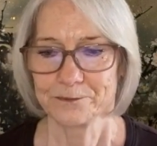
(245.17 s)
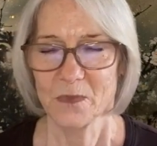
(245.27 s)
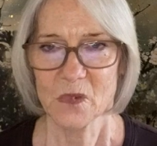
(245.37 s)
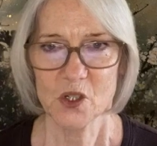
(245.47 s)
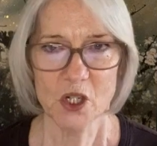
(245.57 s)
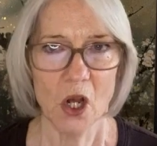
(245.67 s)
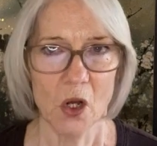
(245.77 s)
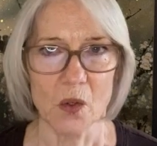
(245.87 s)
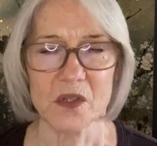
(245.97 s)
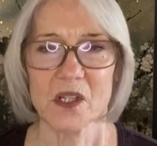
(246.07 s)

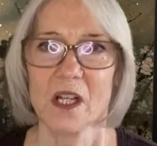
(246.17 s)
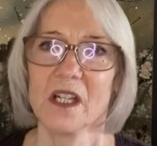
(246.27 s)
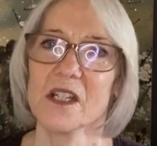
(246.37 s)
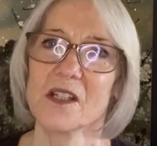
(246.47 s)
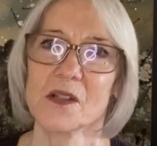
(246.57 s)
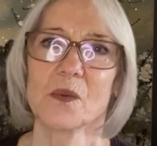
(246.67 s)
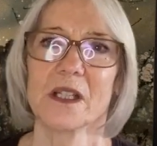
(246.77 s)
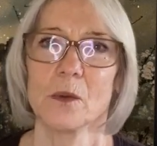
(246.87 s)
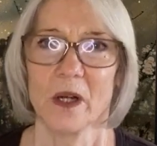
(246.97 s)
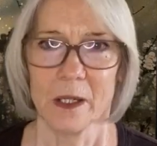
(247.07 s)
shows, you just
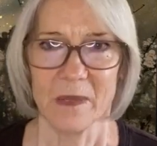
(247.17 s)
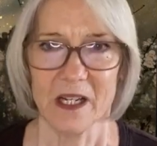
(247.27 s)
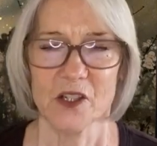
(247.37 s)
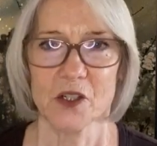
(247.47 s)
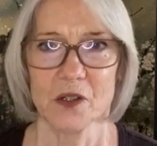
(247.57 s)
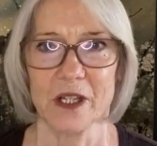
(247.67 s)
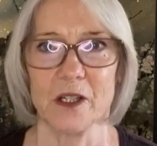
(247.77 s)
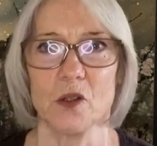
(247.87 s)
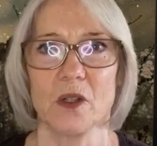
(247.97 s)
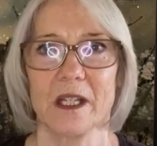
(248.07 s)
really want to make sure that
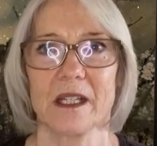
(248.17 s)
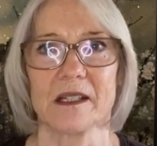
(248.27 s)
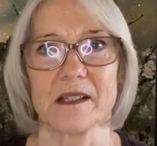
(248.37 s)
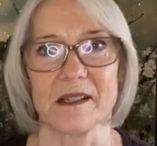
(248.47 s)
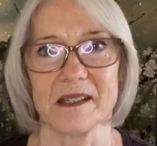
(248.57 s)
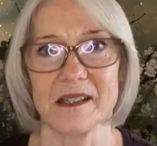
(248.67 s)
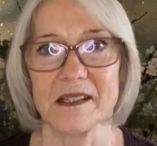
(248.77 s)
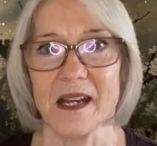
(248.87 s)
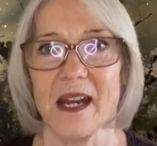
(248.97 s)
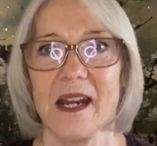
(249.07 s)
you can
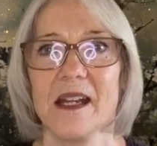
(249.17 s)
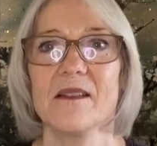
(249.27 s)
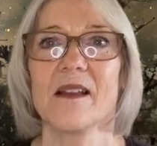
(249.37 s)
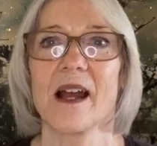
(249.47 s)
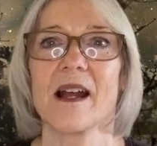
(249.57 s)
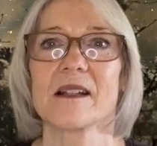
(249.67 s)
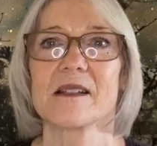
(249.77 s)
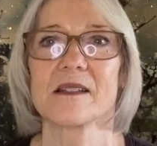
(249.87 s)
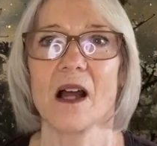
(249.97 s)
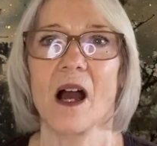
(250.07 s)
sustain that
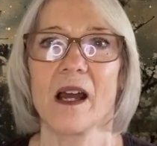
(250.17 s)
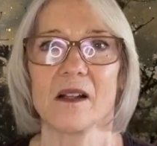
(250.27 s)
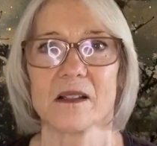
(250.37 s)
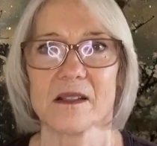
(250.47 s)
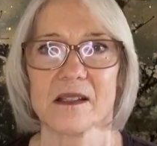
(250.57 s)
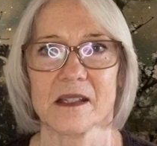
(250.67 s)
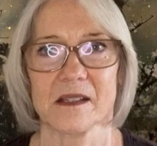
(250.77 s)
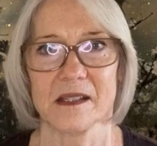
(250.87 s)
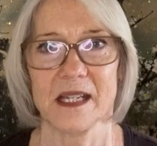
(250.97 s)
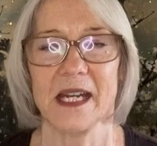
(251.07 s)
style and
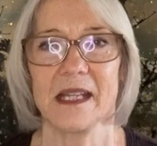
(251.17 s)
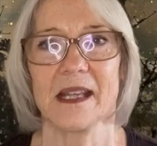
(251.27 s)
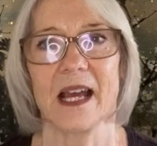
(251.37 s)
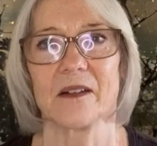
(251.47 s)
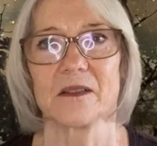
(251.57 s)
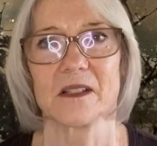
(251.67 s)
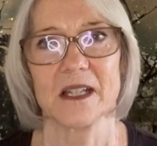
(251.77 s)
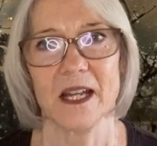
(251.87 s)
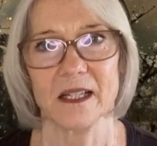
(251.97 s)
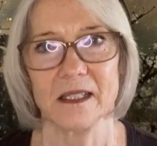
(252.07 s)
sustain that
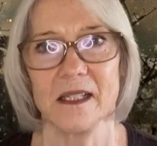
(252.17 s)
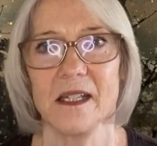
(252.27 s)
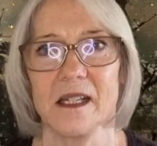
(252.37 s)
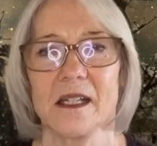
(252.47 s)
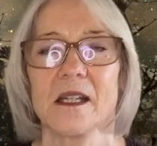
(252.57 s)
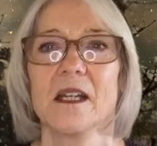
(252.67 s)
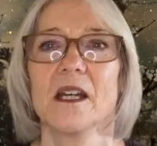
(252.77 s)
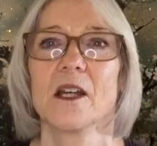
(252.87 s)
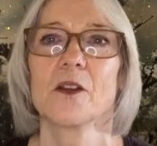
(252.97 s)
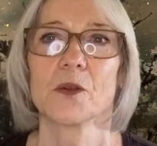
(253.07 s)
technique
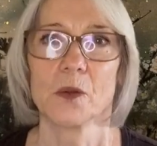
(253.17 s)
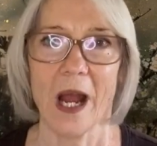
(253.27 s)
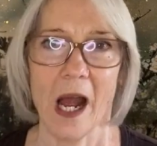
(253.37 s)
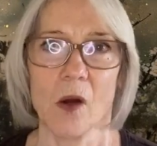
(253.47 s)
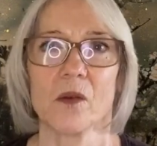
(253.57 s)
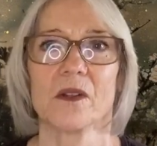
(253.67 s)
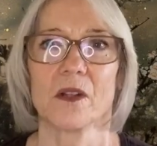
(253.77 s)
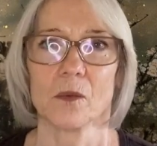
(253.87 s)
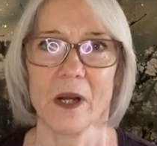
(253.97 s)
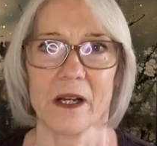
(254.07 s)
throughout the
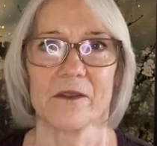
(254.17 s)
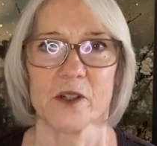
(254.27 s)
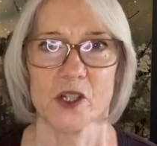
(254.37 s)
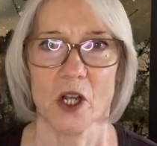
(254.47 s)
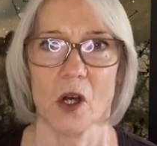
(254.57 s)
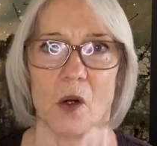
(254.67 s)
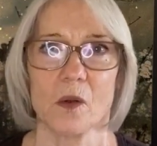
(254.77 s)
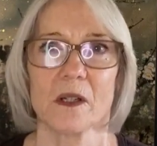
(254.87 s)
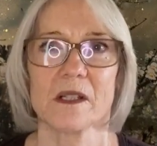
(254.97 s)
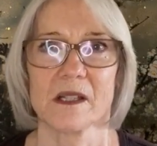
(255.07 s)
run of a show
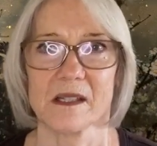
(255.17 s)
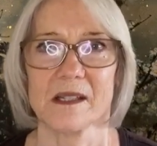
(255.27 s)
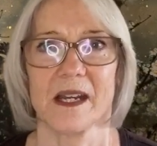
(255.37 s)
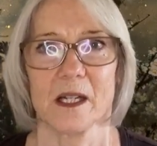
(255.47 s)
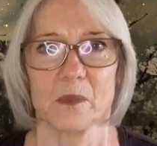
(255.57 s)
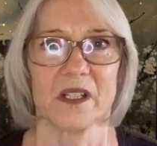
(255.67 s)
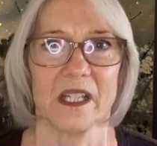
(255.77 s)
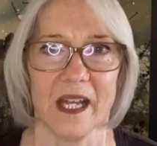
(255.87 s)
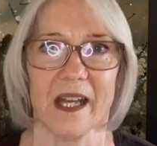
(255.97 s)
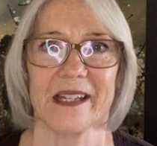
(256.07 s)

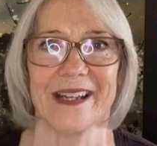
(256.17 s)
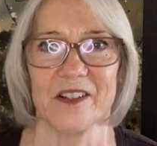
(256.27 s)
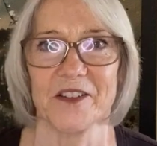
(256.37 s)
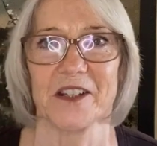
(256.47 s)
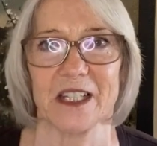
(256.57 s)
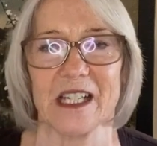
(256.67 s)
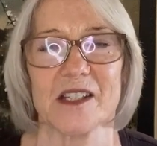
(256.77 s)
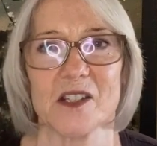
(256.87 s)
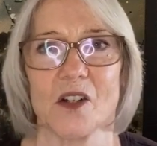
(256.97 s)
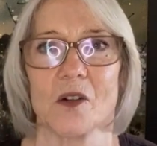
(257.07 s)
sustainably and healthily.
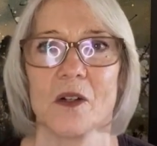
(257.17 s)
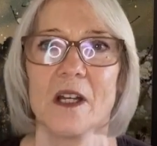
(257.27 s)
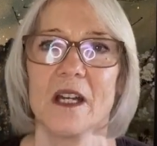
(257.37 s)
So